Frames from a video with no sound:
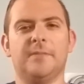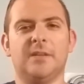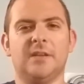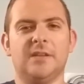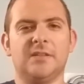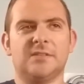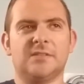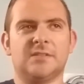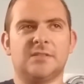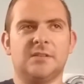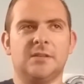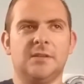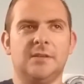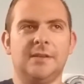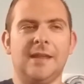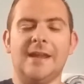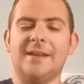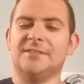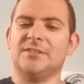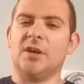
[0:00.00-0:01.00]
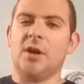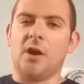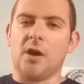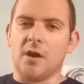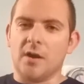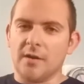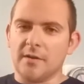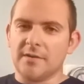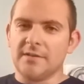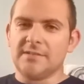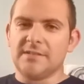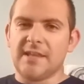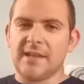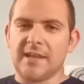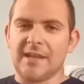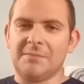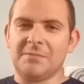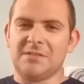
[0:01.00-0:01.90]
It's not as hard as that game,